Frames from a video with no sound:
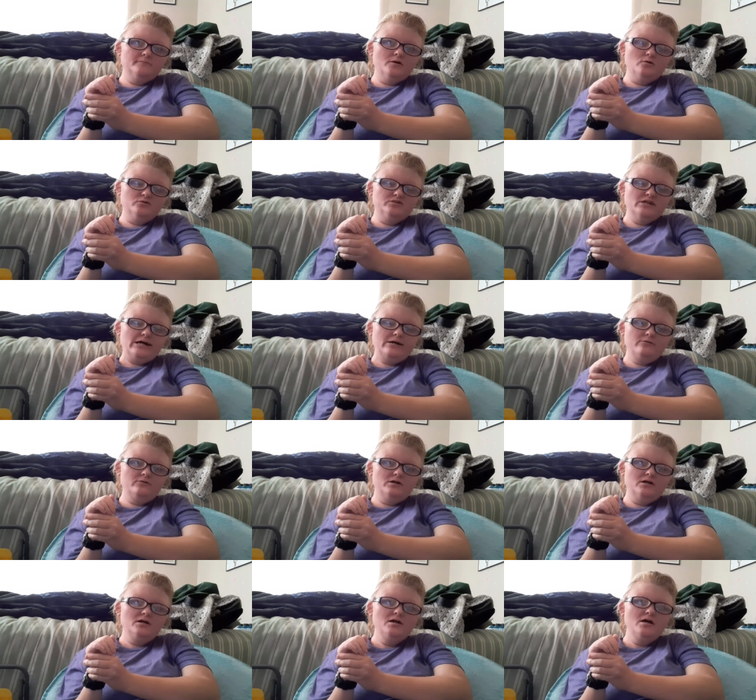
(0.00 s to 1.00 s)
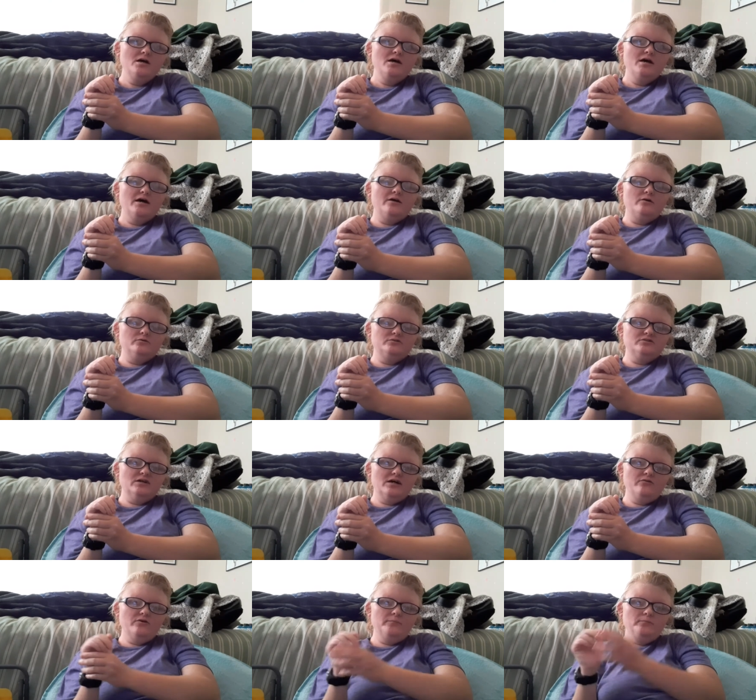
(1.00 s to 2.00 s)
Osira, and
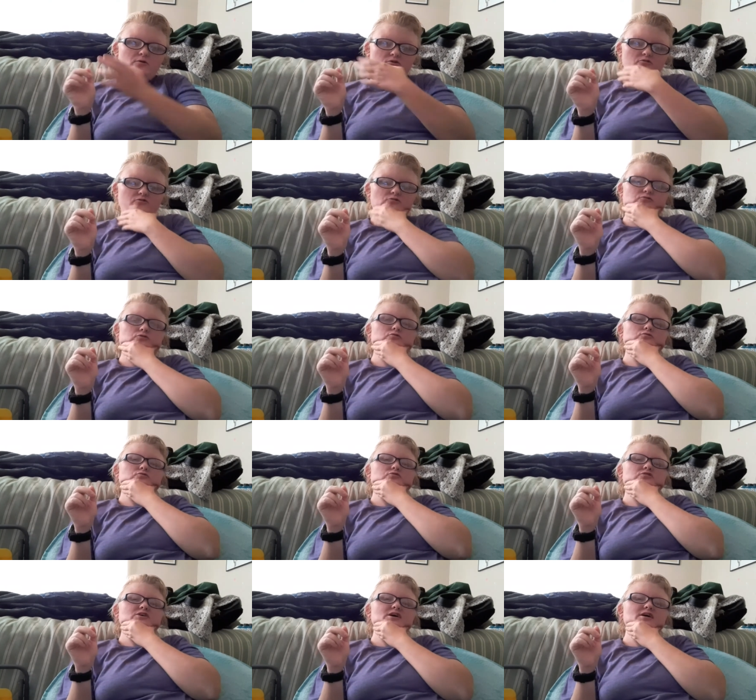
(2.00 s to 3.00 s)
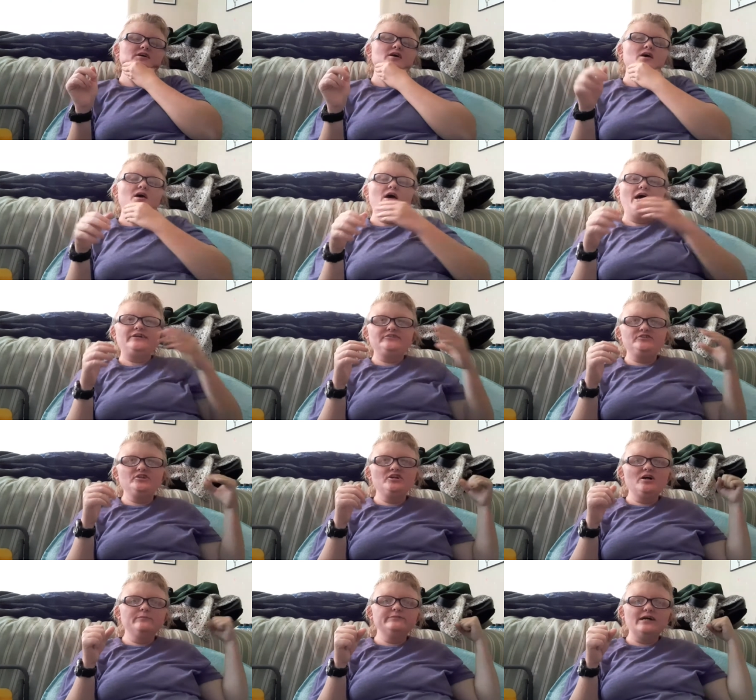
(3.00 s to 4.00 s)
Osira pushes her through the thing, and
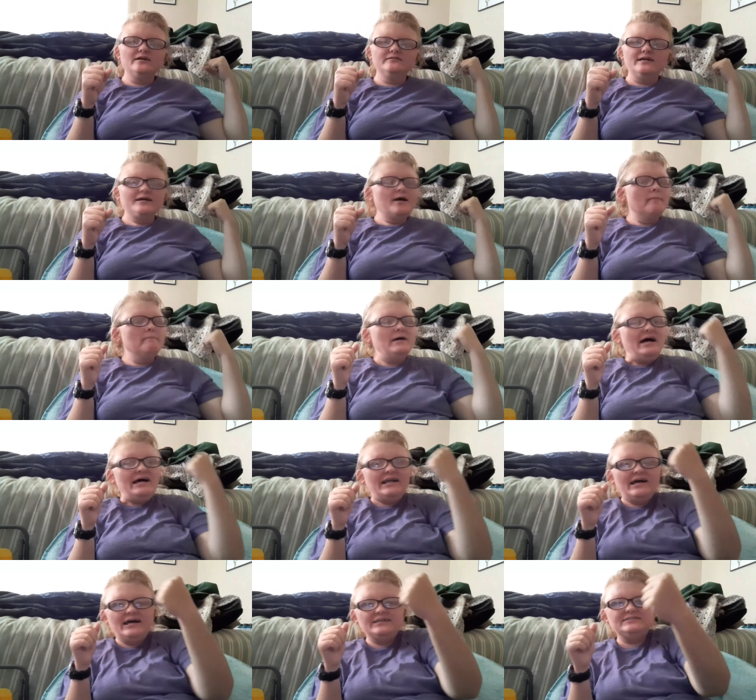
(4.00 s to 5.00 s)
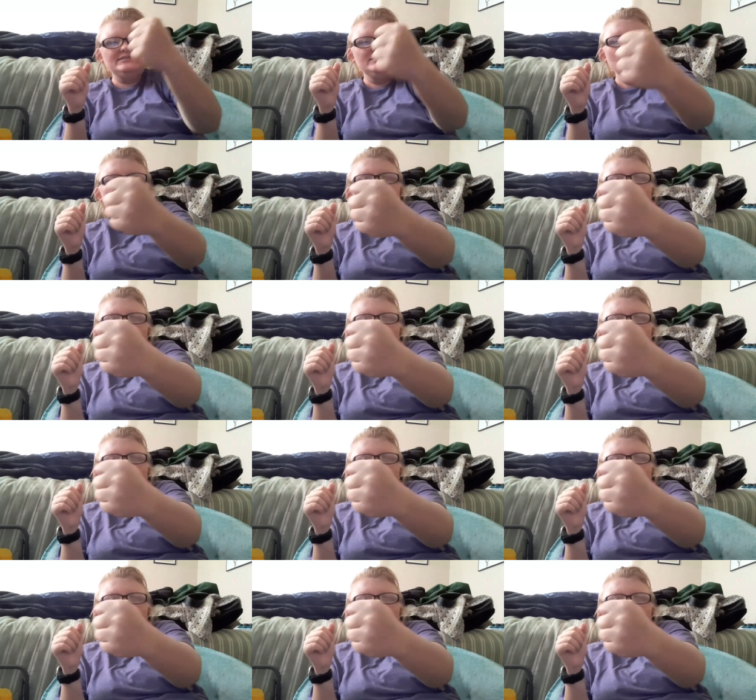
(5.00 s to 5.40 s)
she comes out like a badass